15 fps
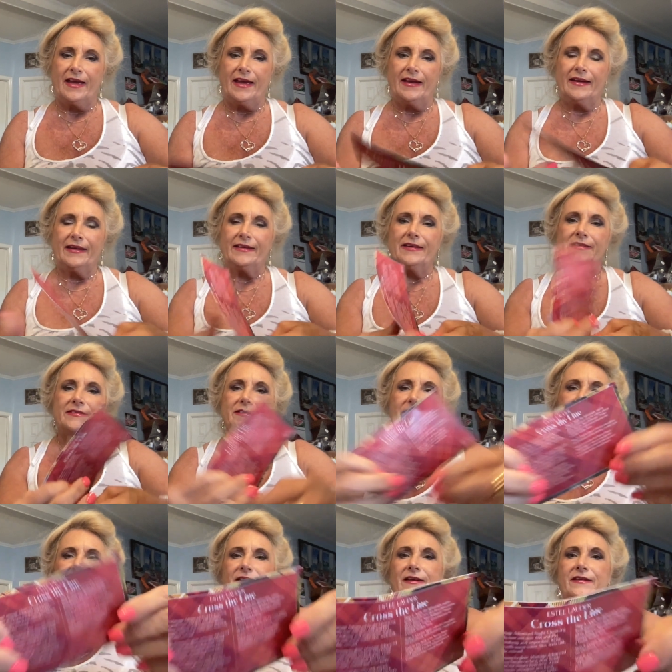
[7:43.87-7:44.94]
And I guess
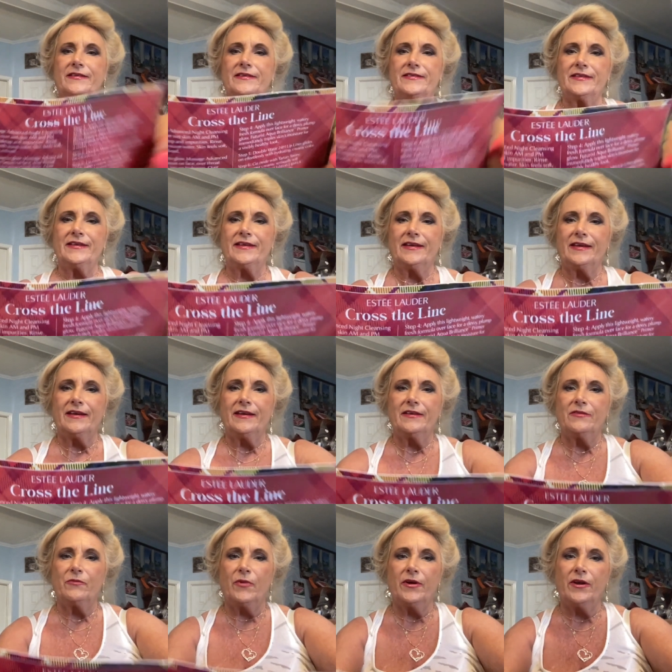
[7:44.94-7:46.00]
it's telling us
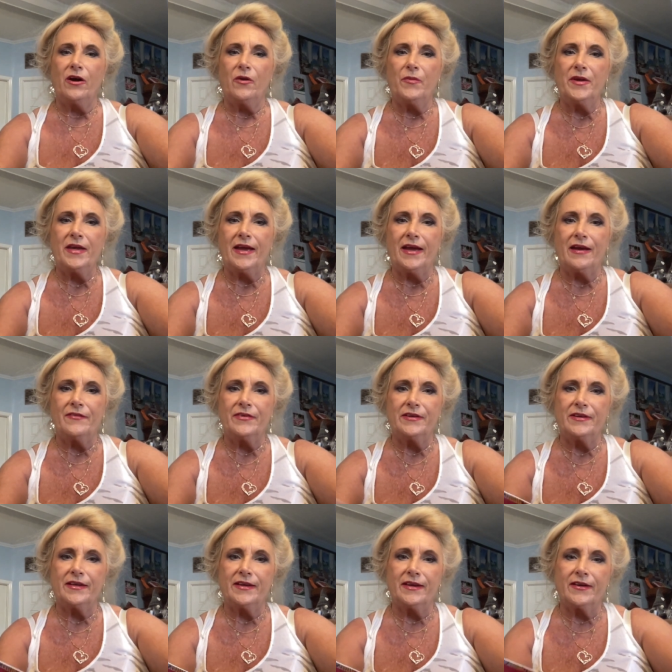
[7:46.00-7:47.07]
again what all we have
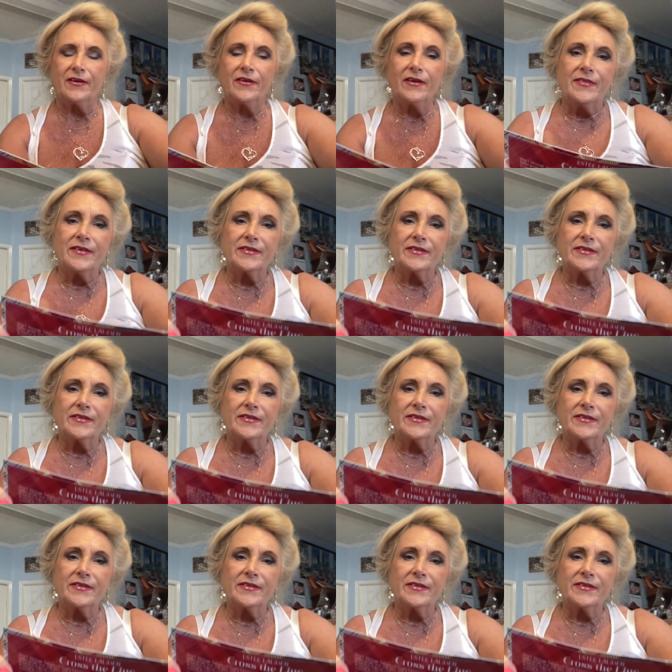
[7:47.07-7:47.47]
in here.